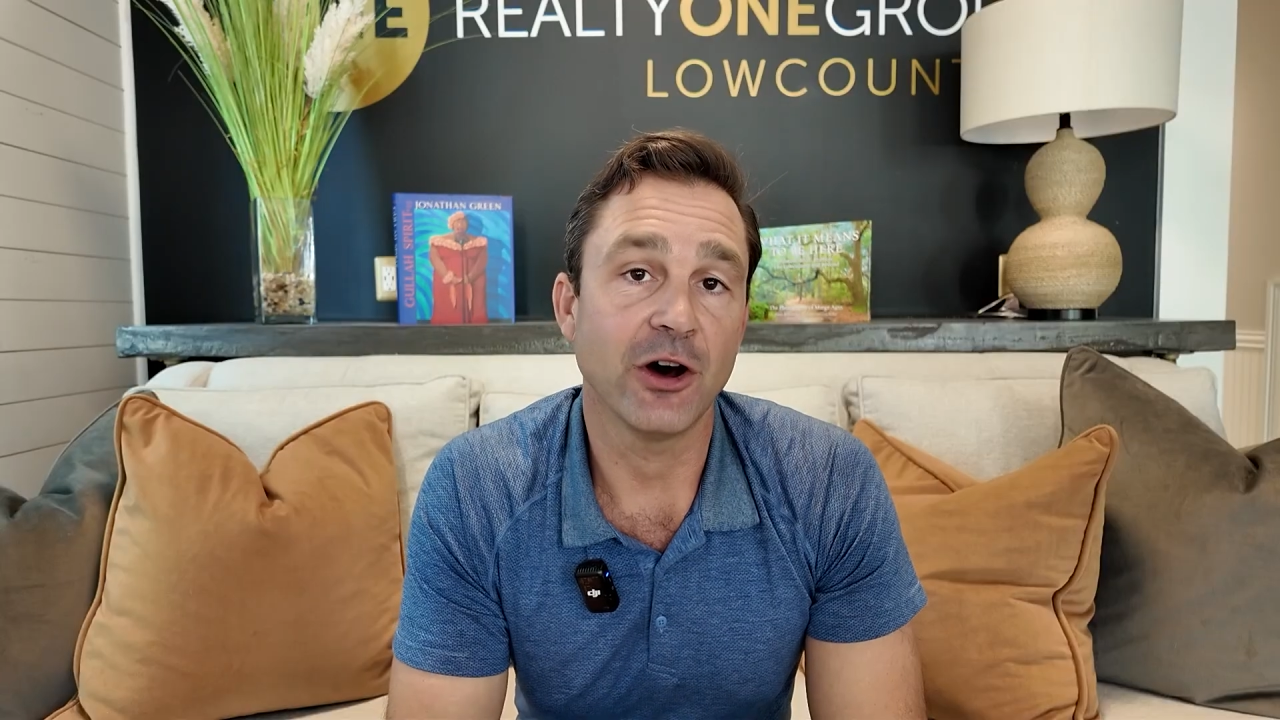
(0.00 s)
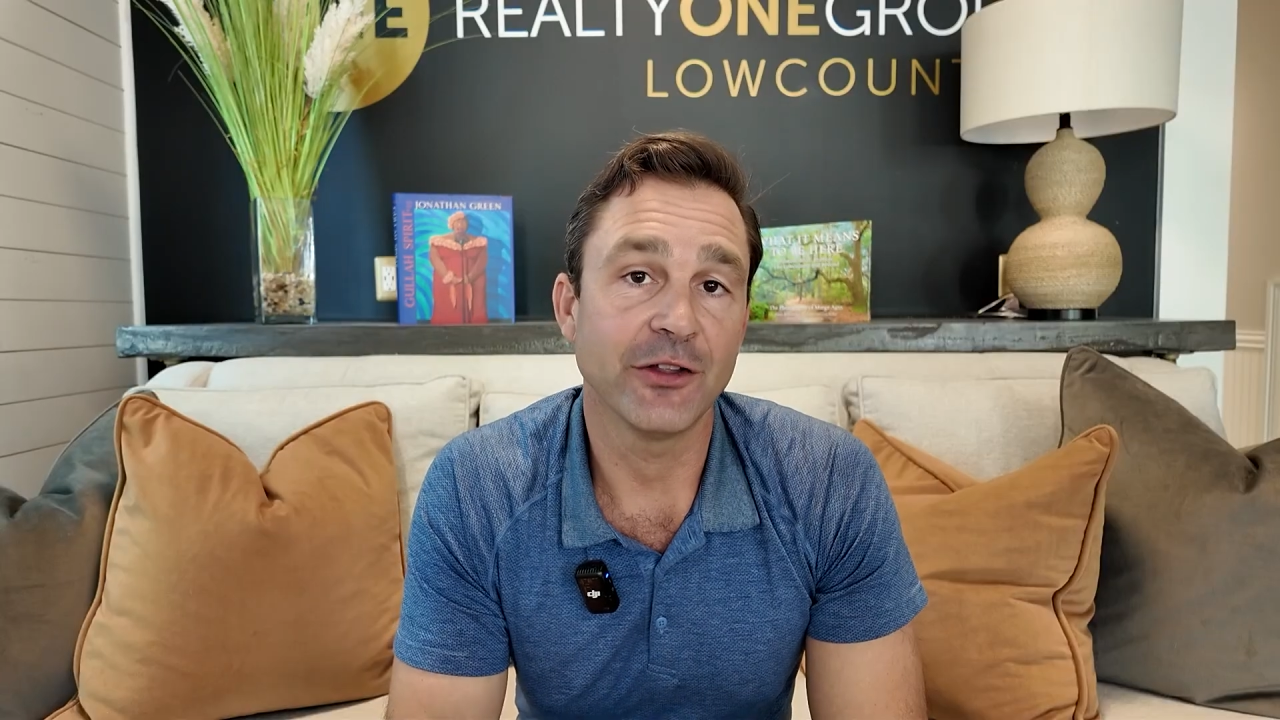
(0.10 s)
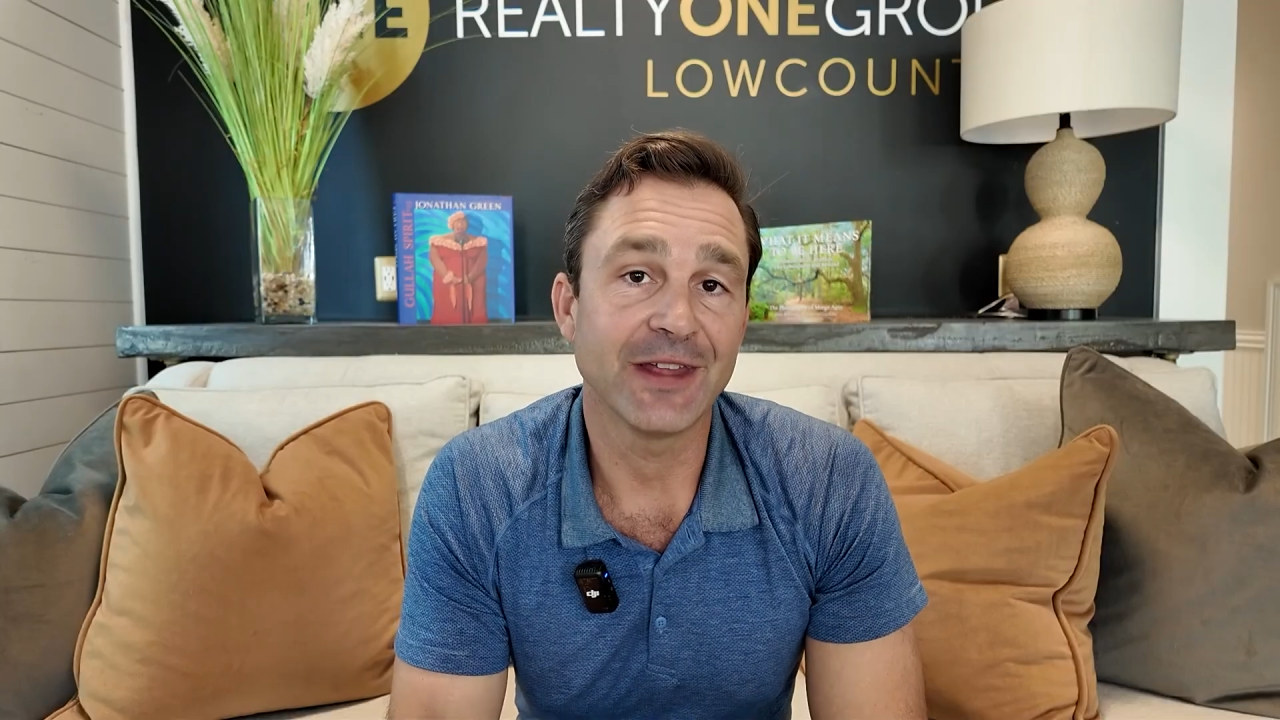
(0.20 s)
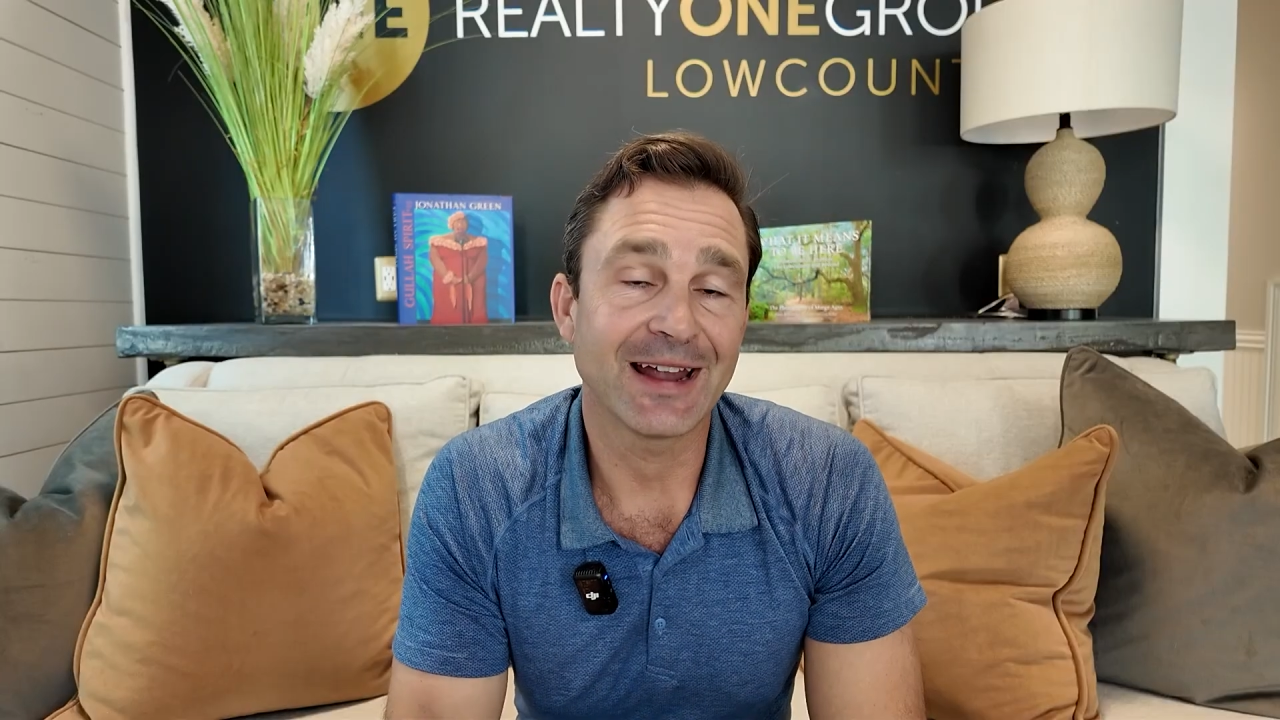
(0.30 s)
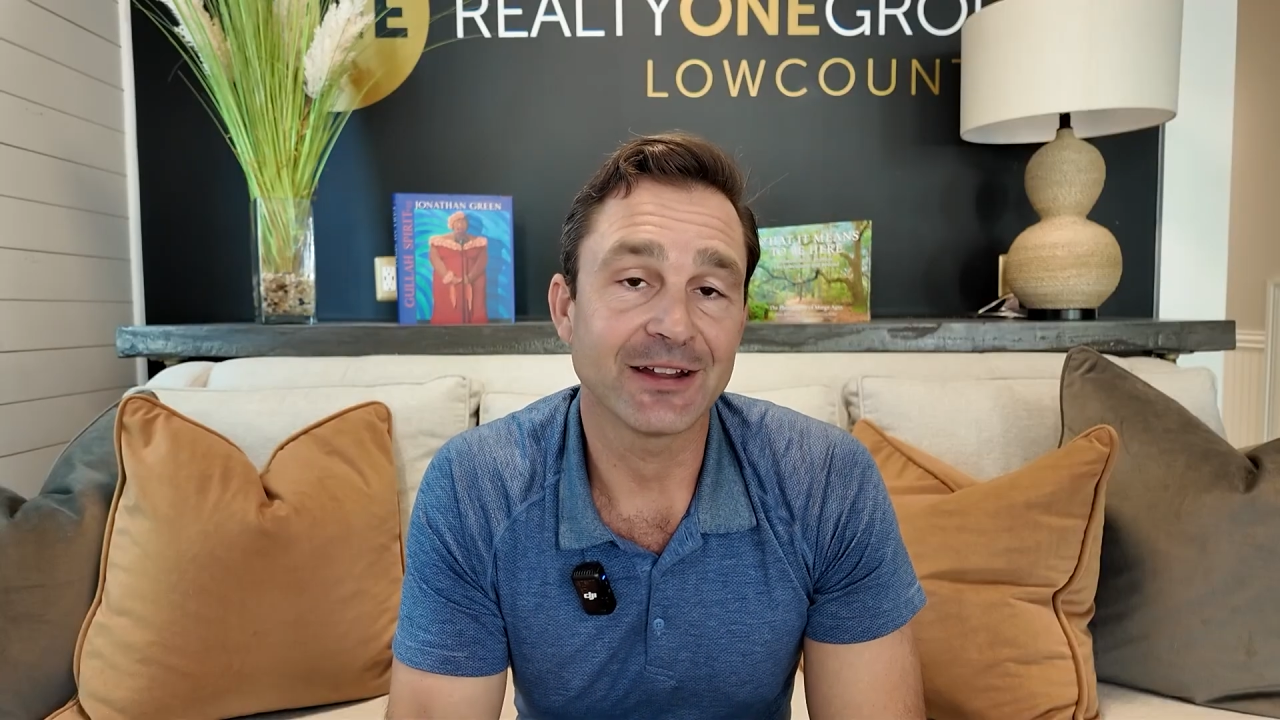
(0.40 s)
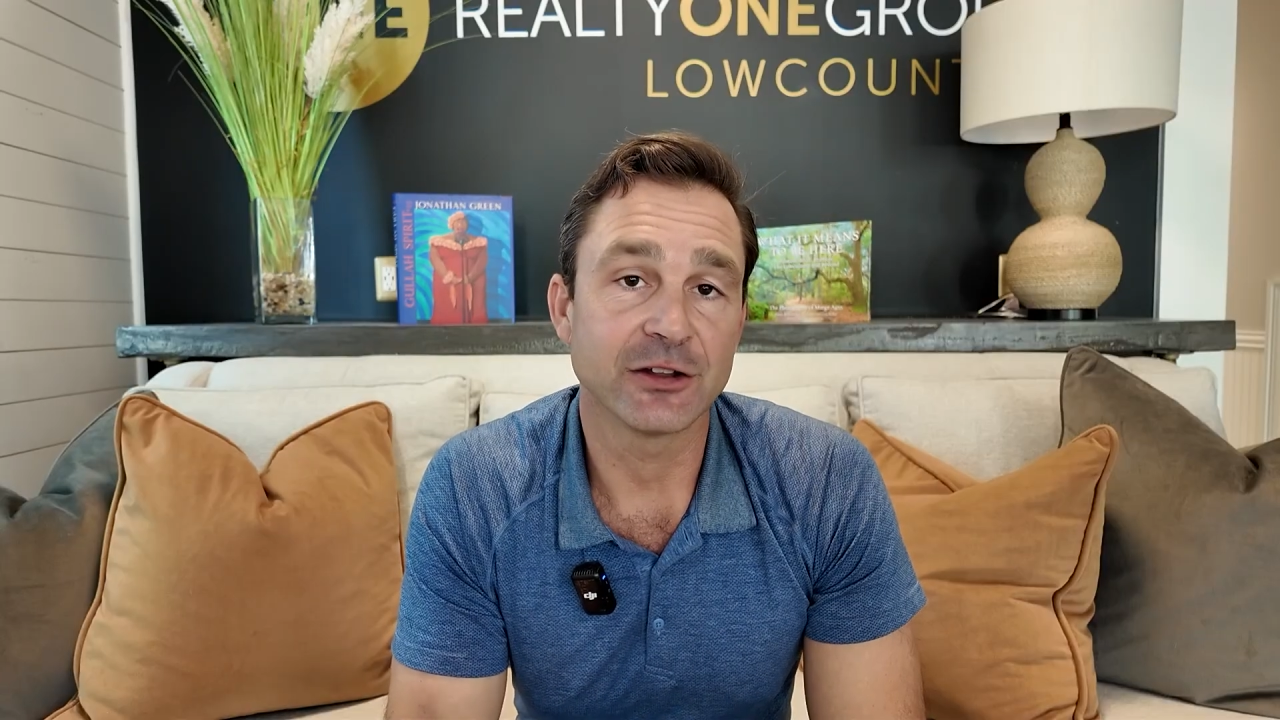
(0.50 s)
on that